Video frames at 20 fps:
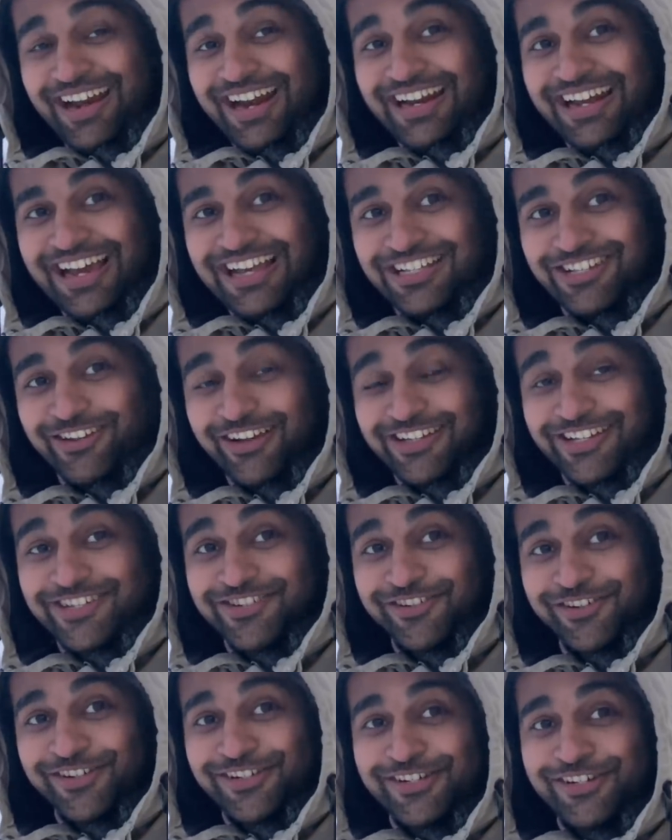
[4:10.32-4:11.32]
Guys, so as I
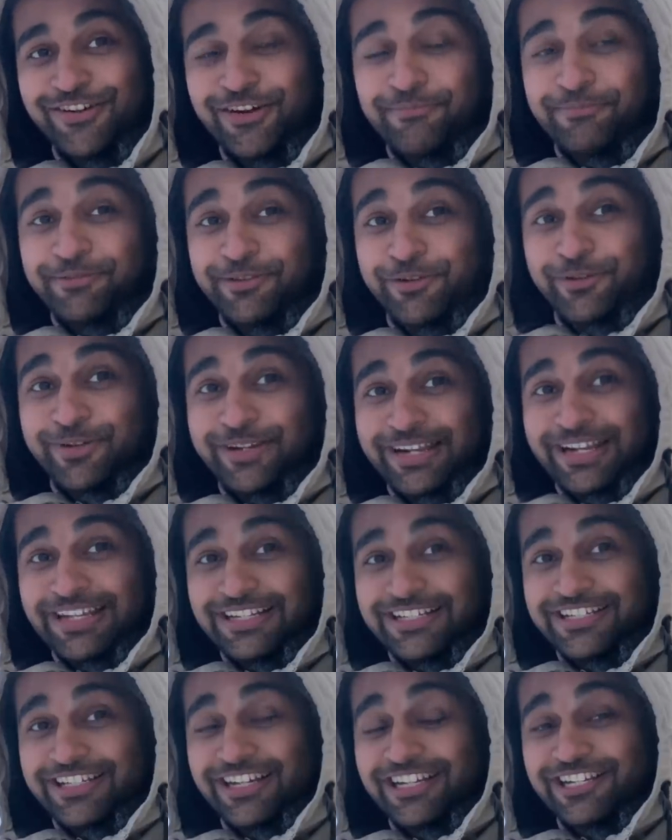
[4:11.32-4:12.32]
told you, I'm doing
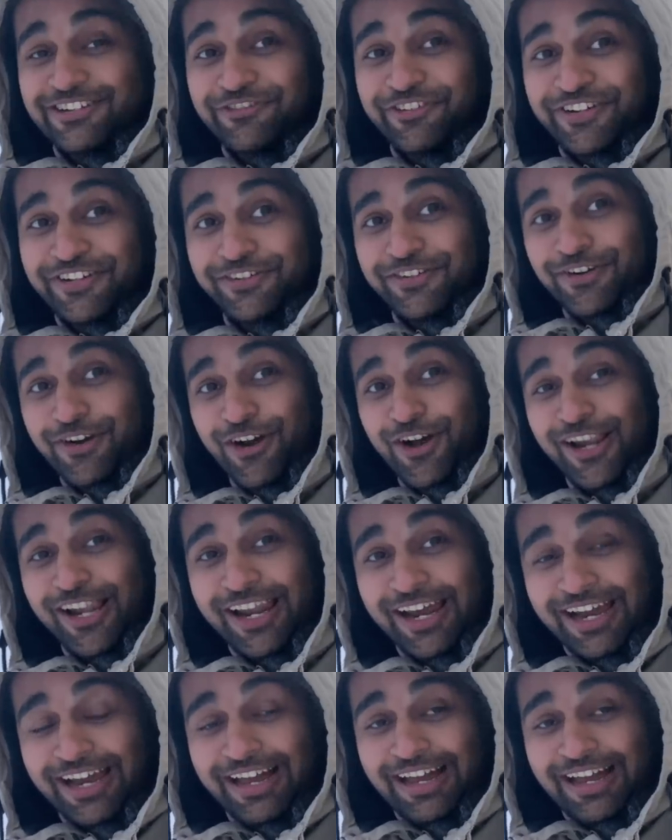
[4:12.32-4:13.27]
this just for you all.